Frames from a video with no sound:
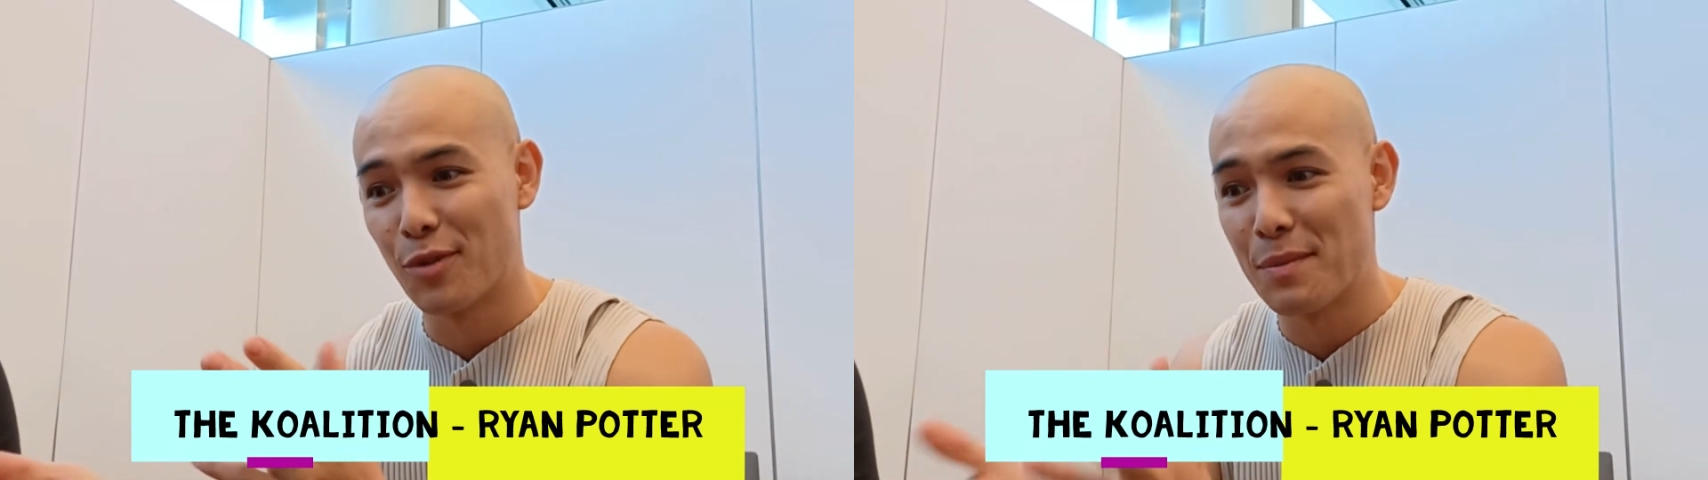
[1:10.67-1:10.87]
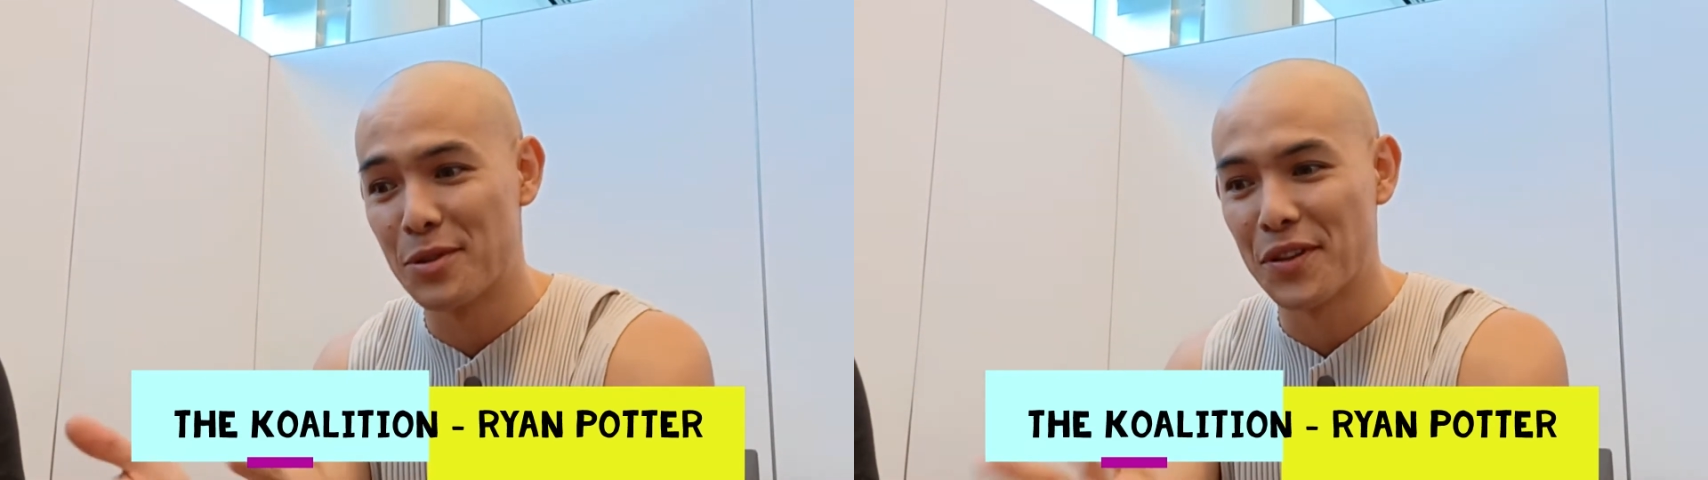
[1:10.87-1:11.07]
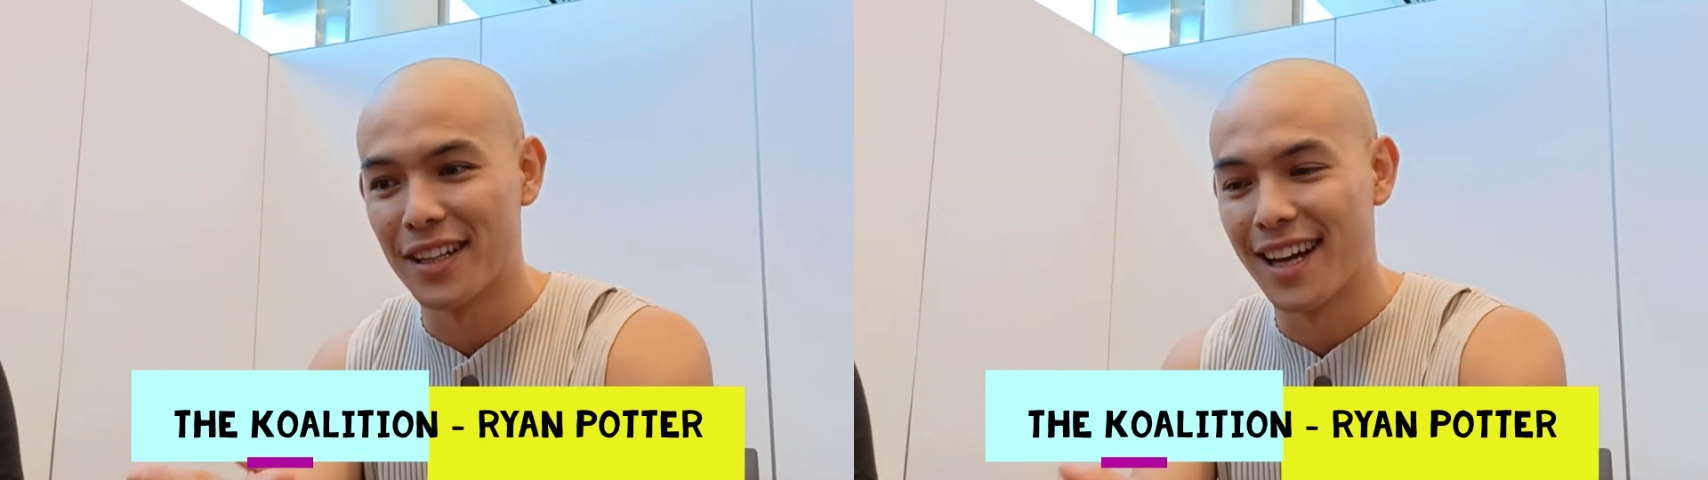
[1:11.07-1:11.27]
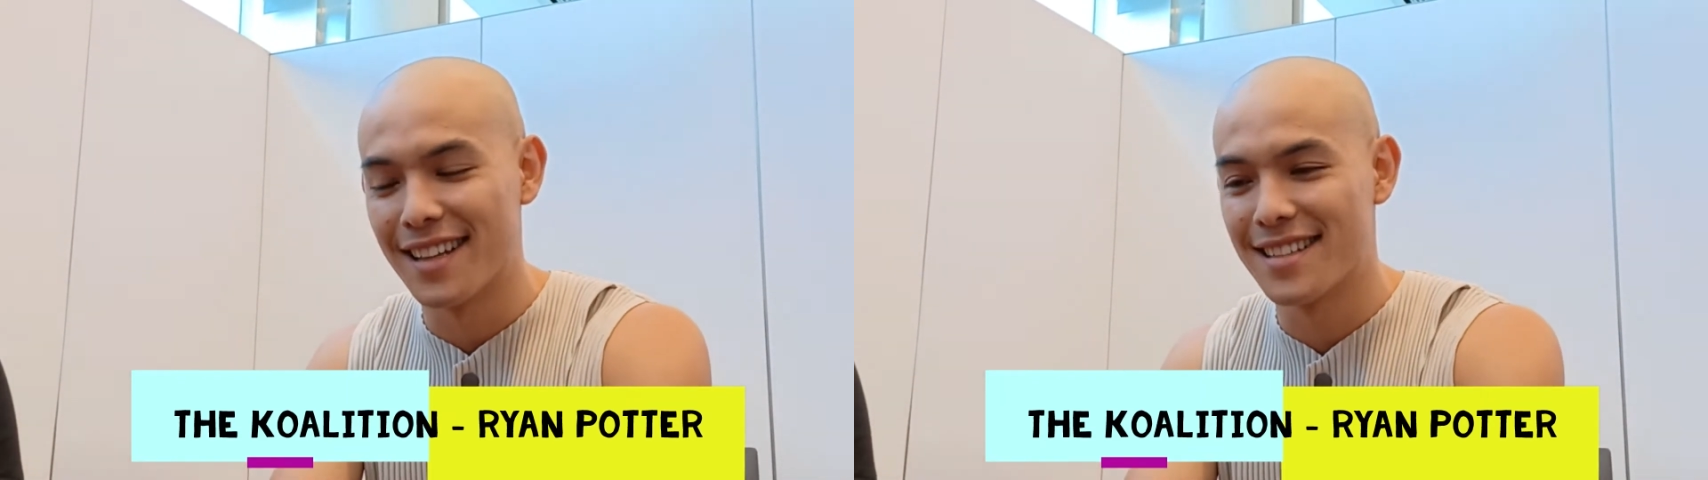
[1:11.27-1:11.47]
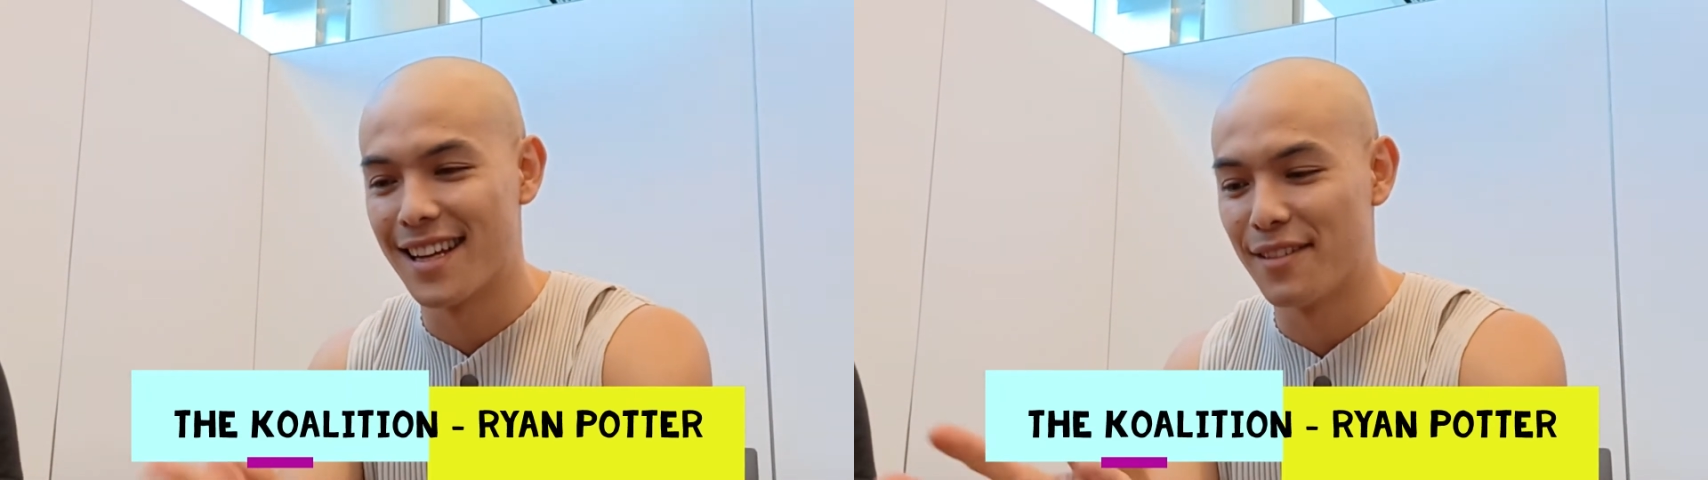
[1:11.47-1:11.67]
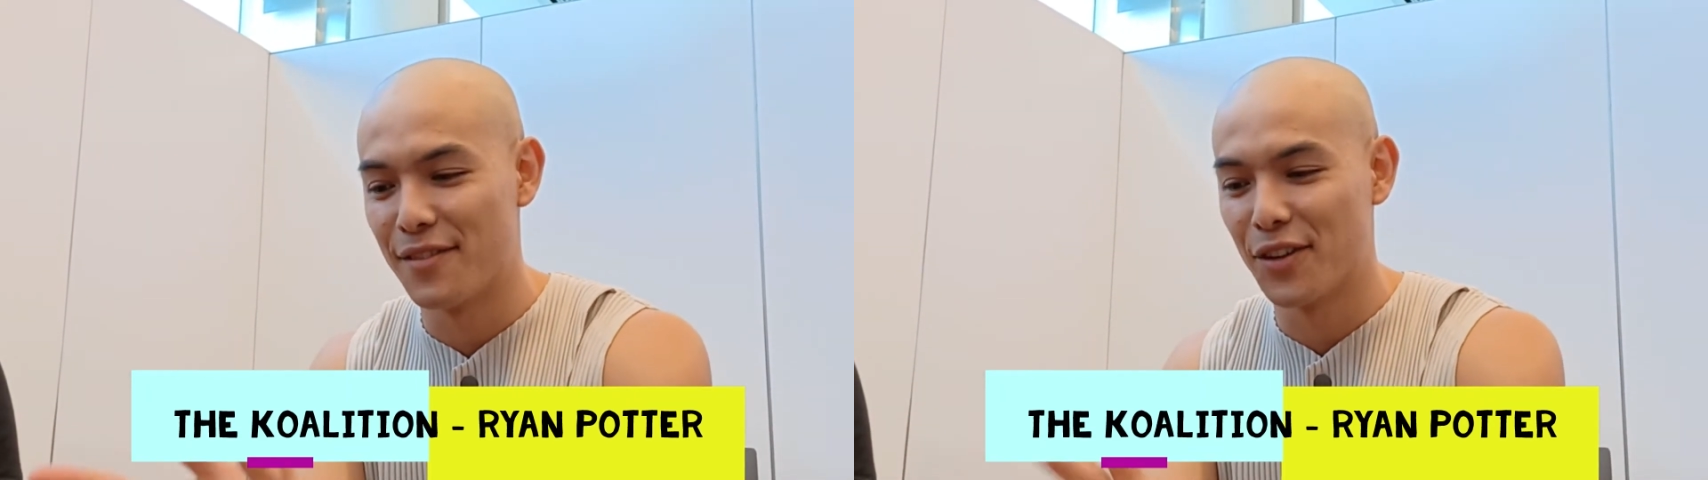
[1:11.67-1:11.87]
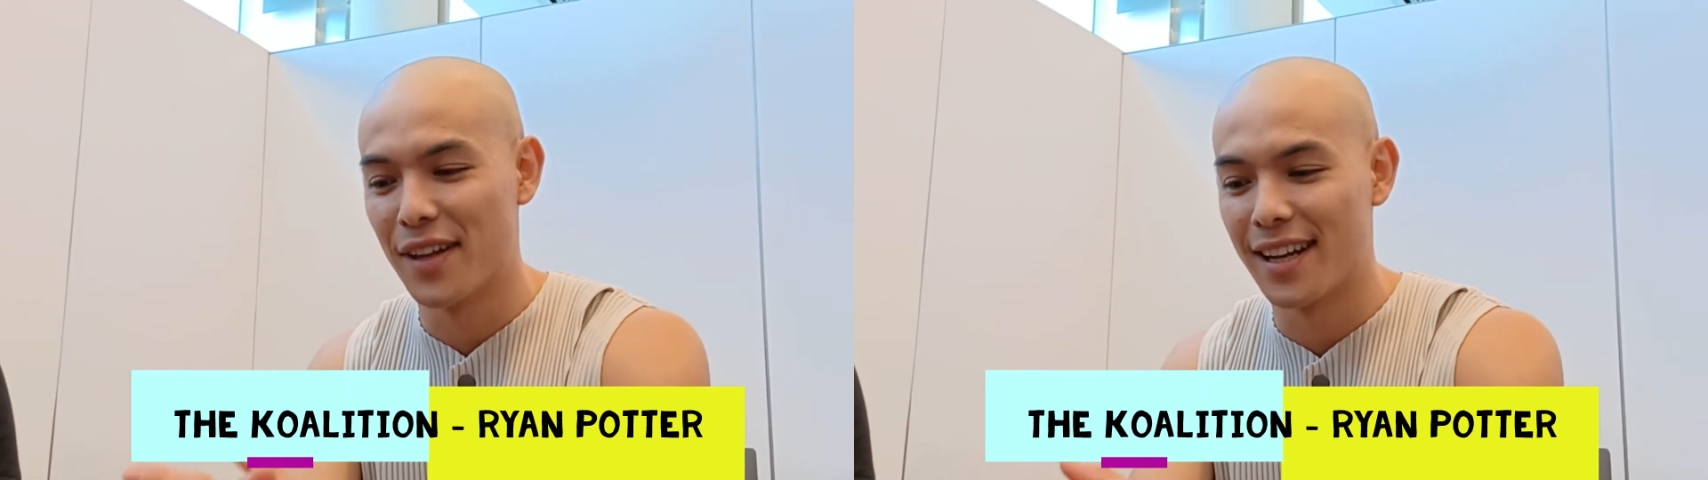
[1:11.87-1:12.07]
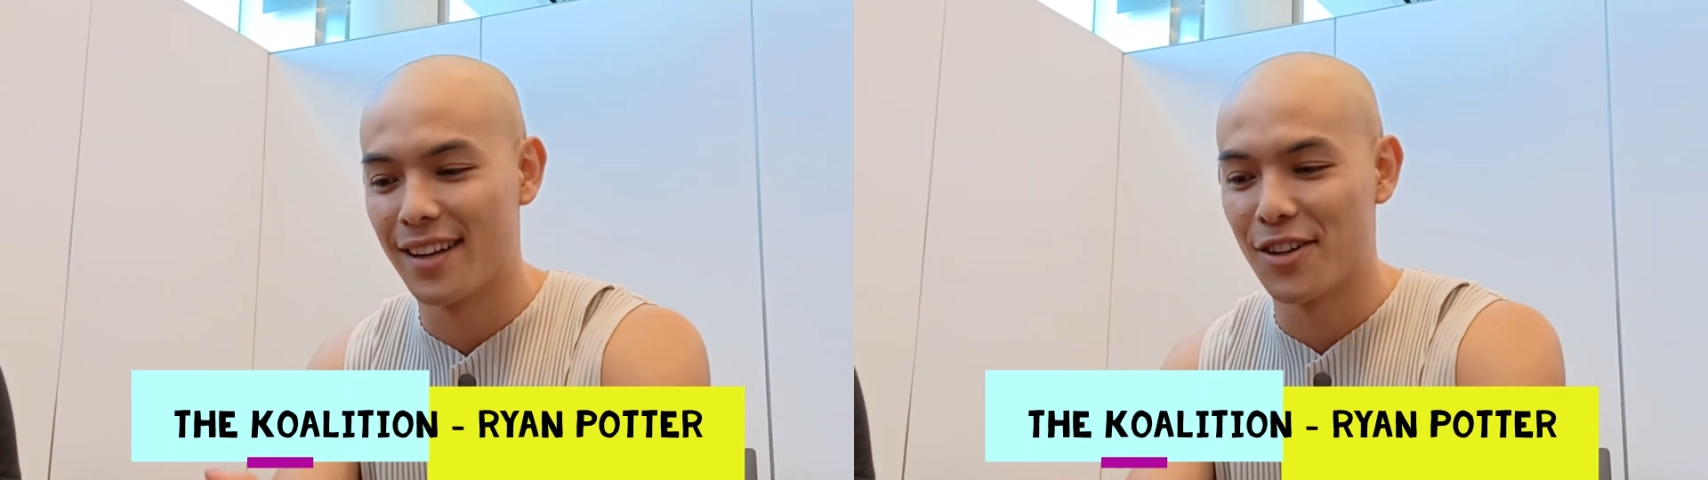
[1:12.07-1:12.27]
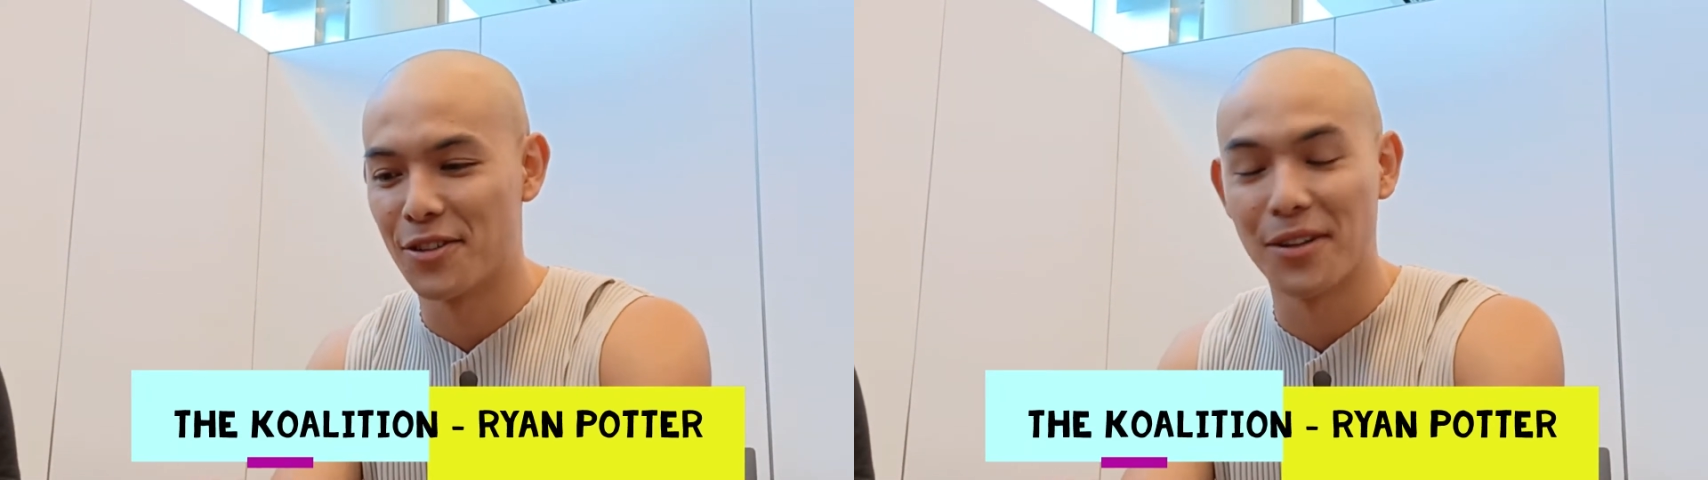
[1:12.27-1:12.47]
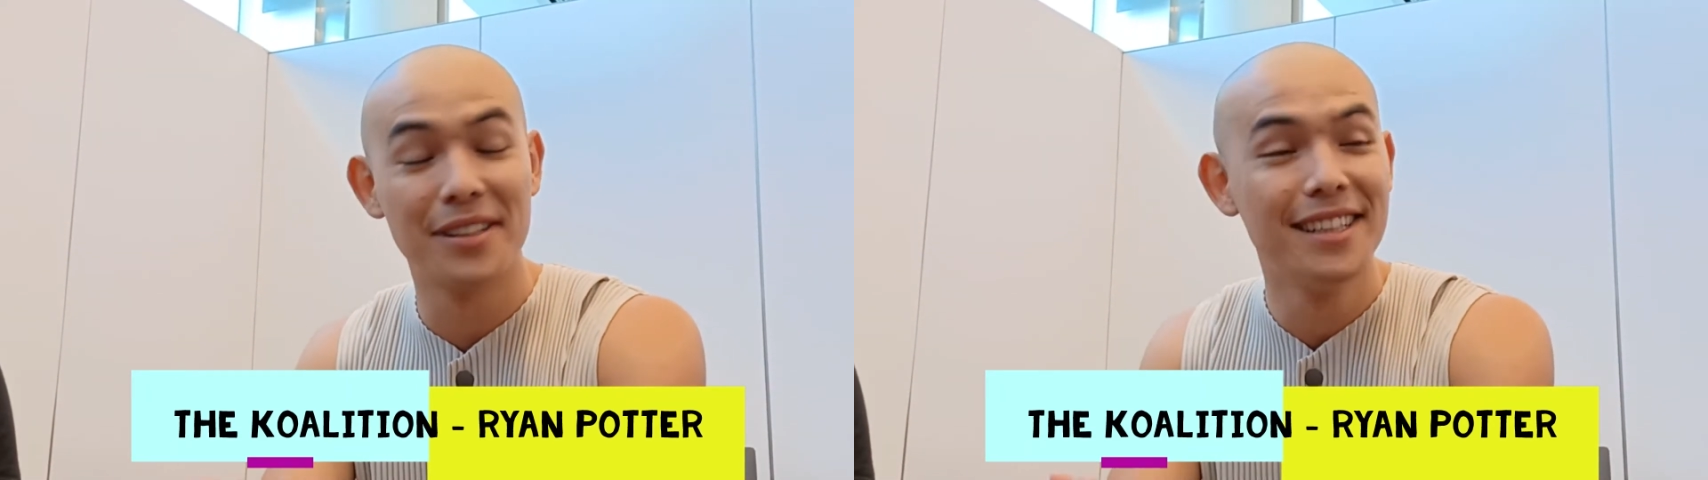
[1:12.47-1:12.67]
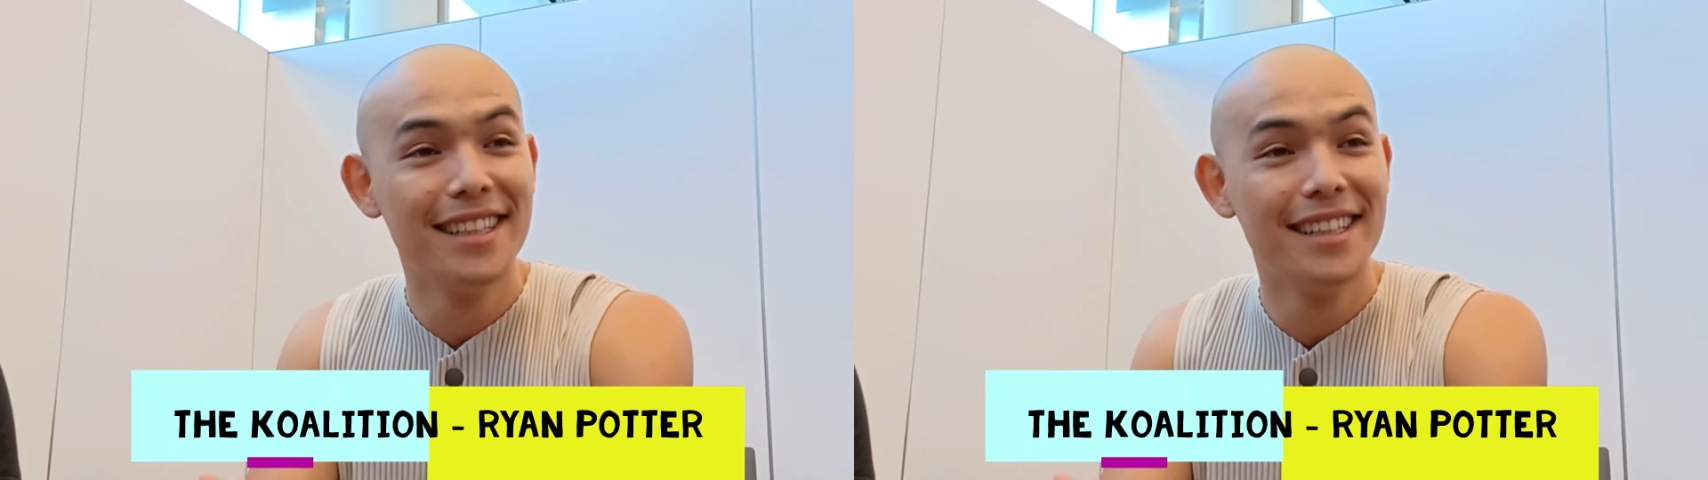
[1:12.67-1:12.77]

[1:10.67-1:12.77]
read between the lines and fill that in on your own.